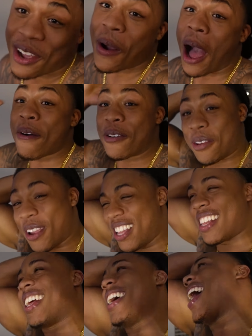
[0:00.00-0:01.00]
though. I was,
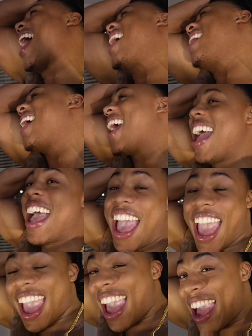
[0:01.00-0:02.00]

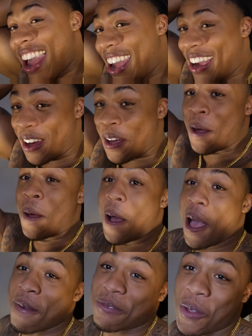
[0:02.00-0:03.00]
hey,
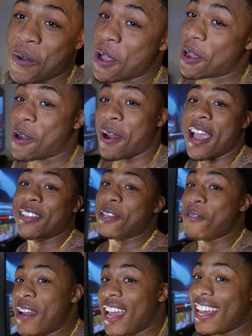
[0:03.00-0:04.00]
I'm throwing crazy
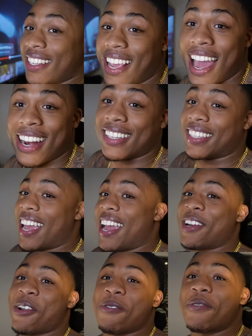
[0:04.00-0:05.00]
Riz at her. She
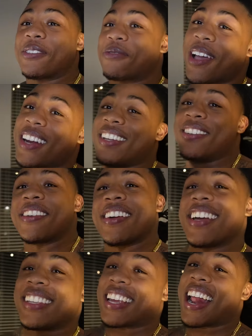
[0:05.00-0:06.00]
ain't know which way to, you know
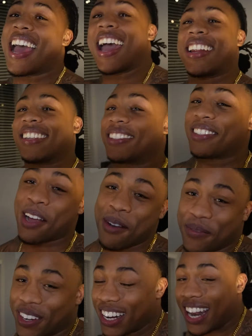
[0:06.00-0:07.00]
what I'm saying? I had her
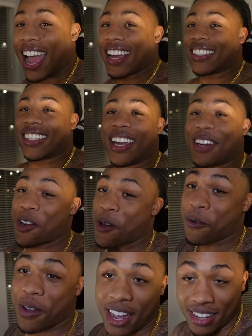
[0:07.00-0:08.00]
stumbling like she ain't know
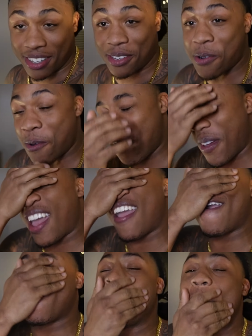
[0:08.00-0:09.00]
what to do,
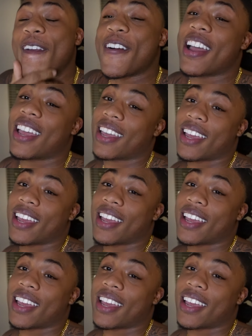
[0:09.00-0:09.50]
man. You know what I'm